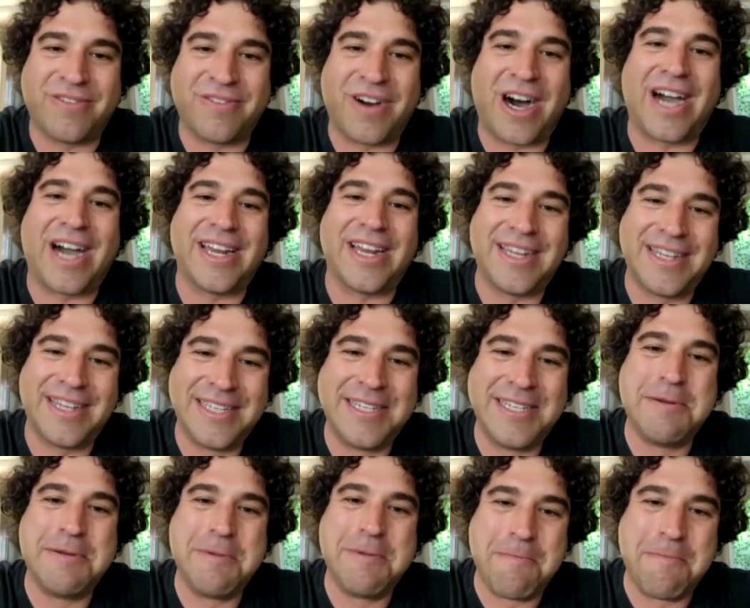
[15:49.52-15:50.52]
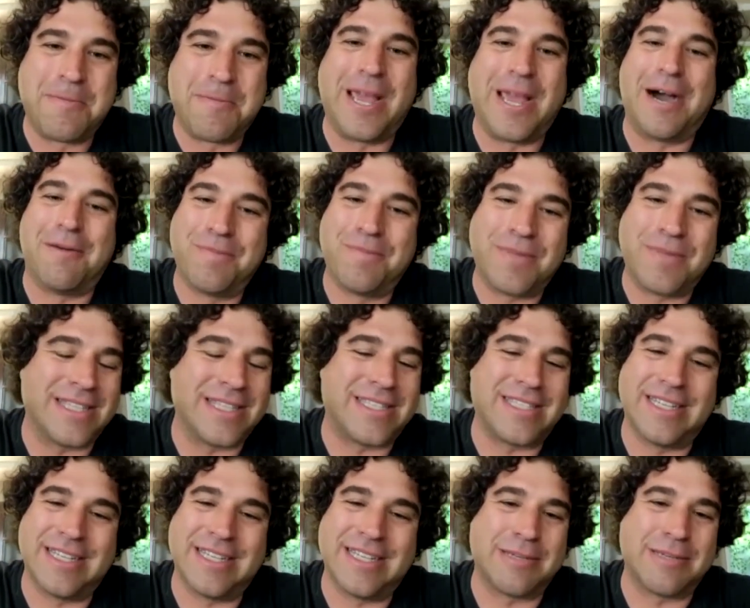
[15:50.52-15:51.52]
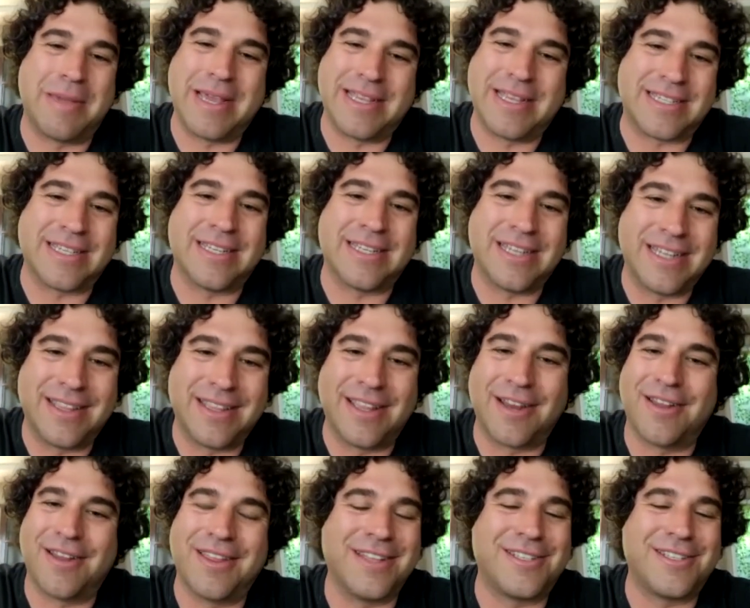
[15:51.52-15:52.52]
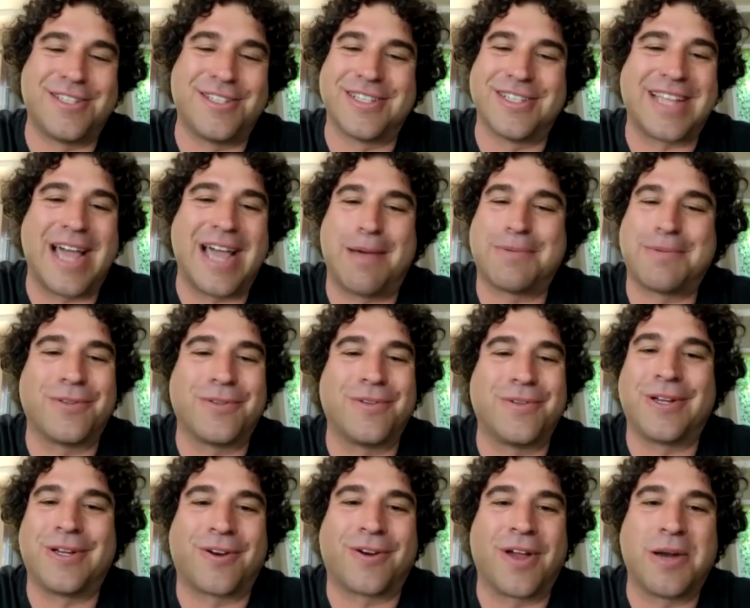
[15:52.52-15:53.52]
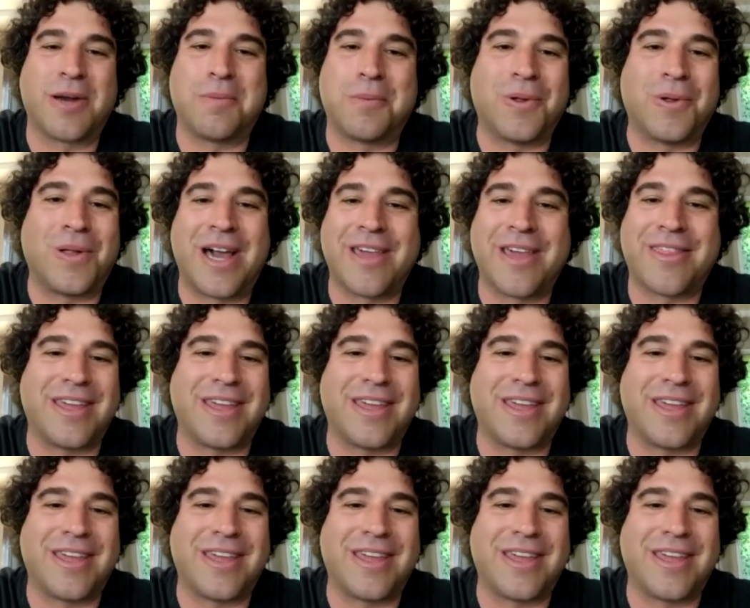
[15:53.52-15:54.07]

vine. Yeah, it's amazing. It's just absolutely incredible.